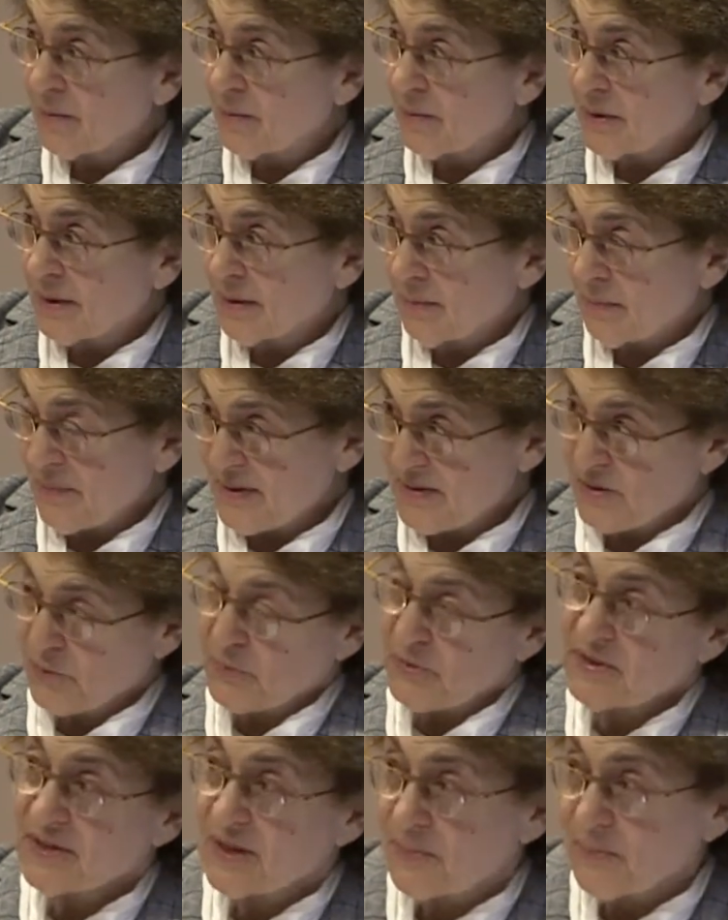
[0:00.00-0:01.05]
He's a
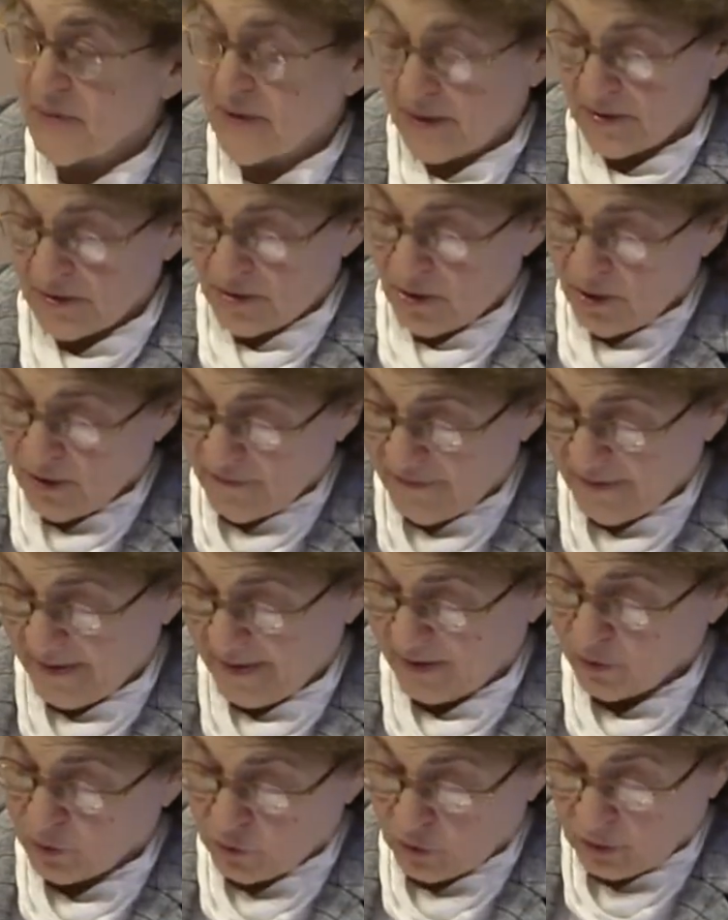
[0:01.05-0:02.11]
recipient of a
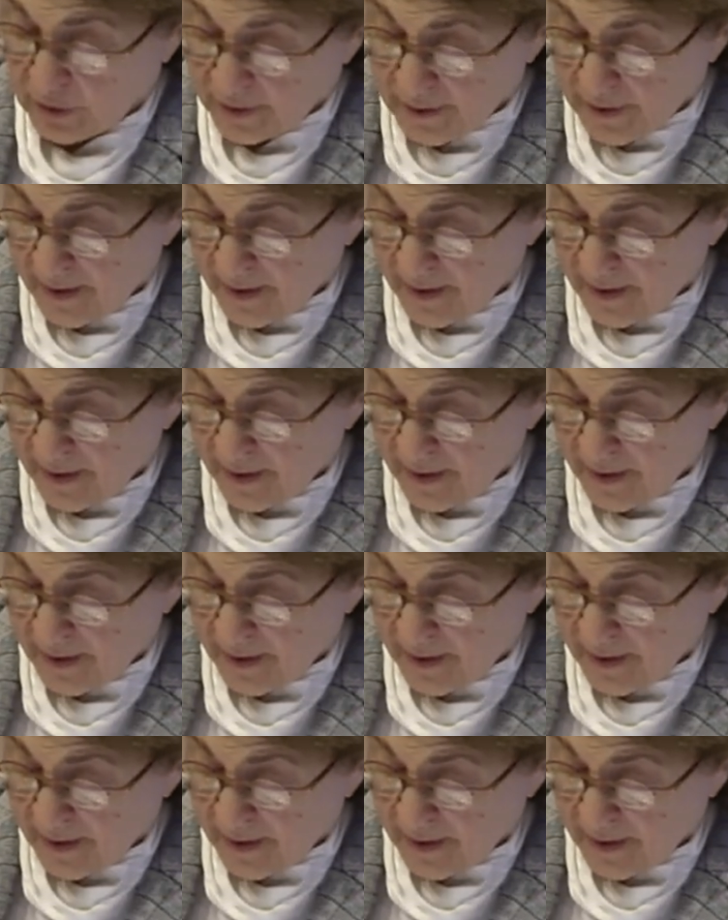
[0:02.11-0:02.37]
Guggenheim